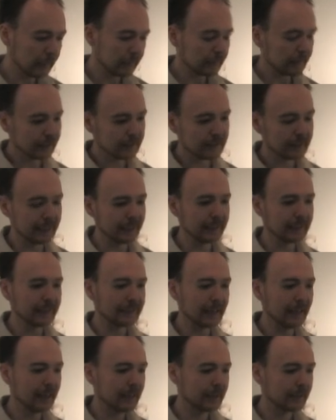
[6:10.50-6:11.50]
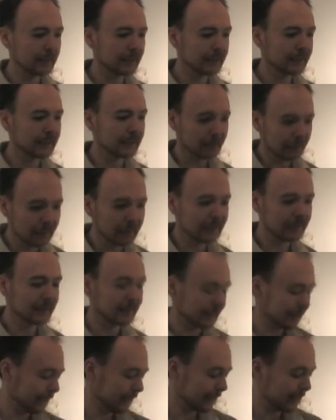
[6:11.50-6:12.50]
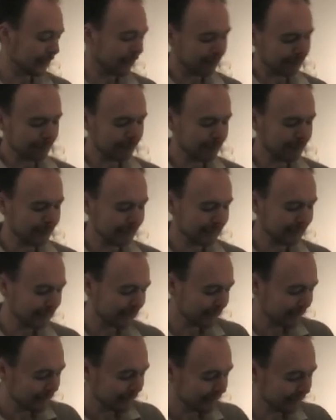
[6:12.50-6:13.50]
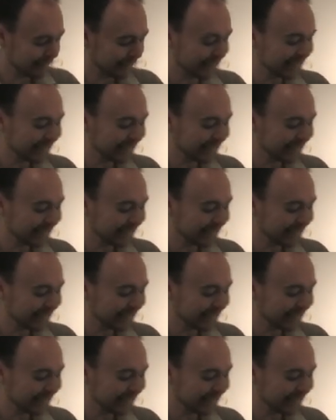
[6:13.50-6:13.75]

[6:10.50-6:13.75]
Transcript: let's say unsynthesized. I don't know whether or not there is